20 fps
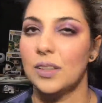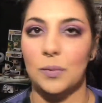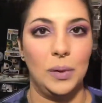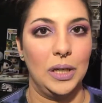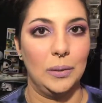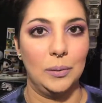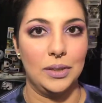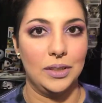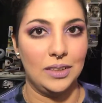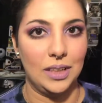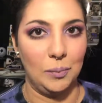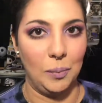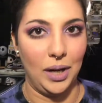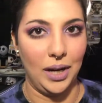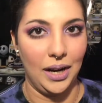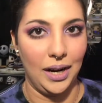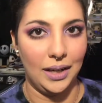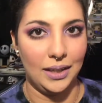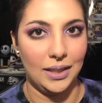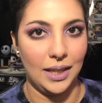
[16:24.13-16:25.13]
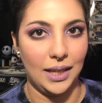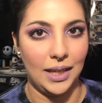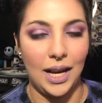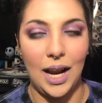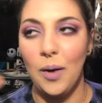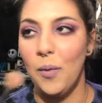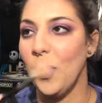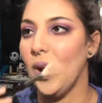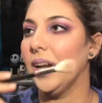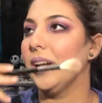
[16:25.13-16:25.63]
to be able to see my highlight.
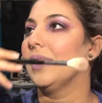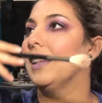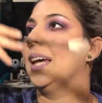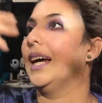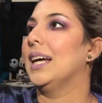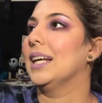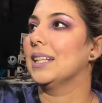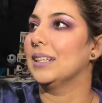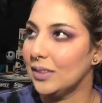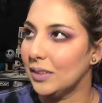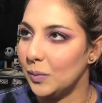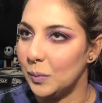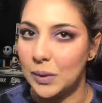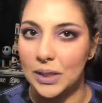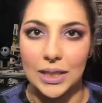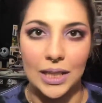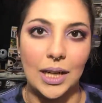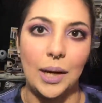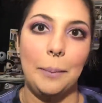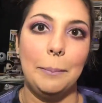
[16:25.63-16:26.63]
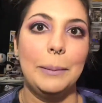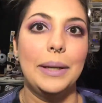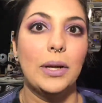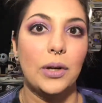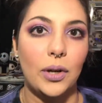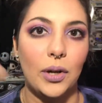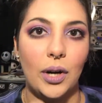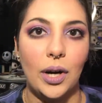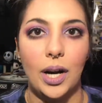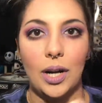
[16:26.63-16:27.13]
I want that to be a
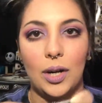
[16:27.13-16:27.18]
mirror